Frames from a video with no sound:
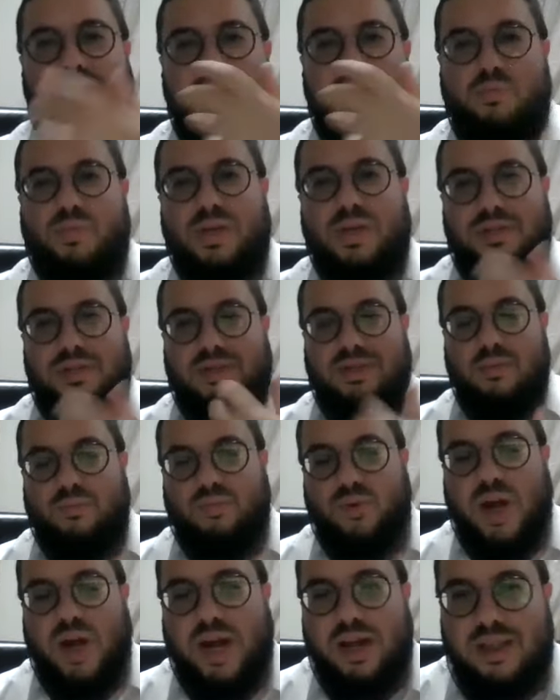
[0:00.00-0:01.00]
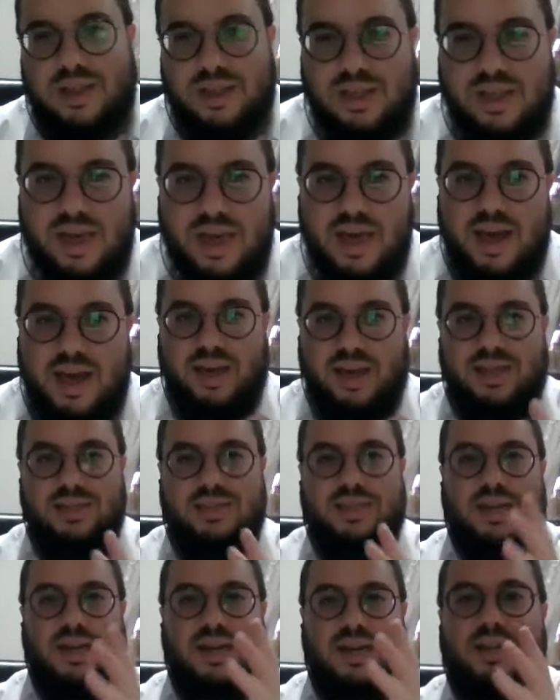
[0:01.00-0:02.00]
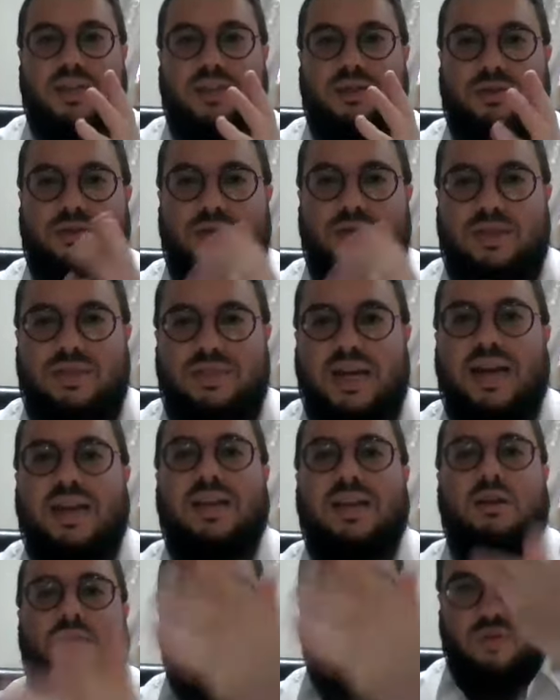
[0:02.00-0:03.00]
deepens the breath and he's connected to the tzaddik,